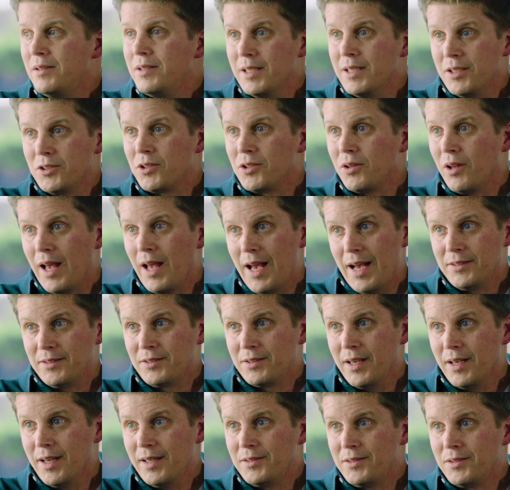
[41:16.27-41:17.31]
digital
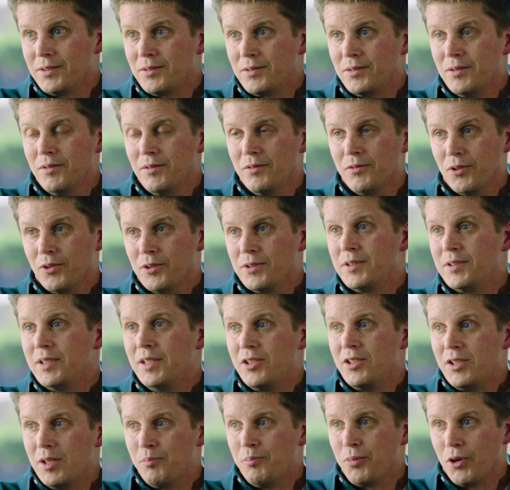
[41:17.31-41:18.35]
assets for a
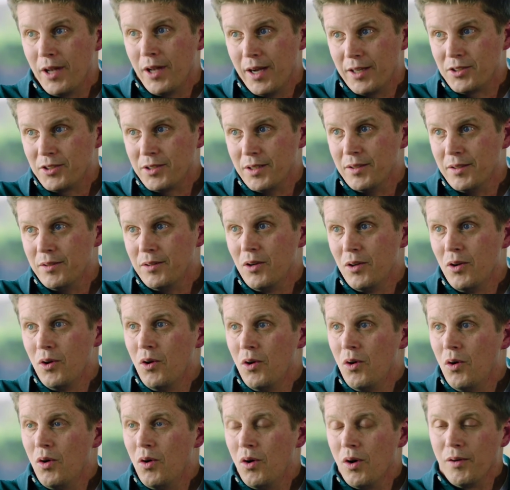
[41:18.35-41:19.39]
CG production
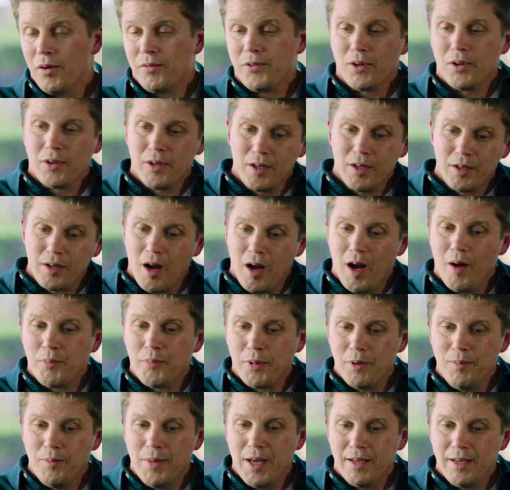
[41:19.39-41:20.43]
or if they're going to
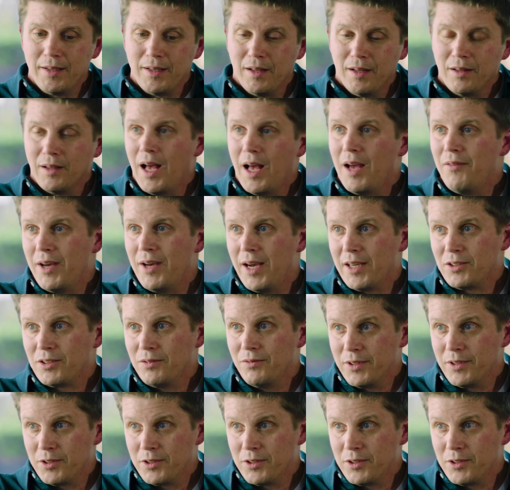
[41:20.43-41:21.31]
complement a live action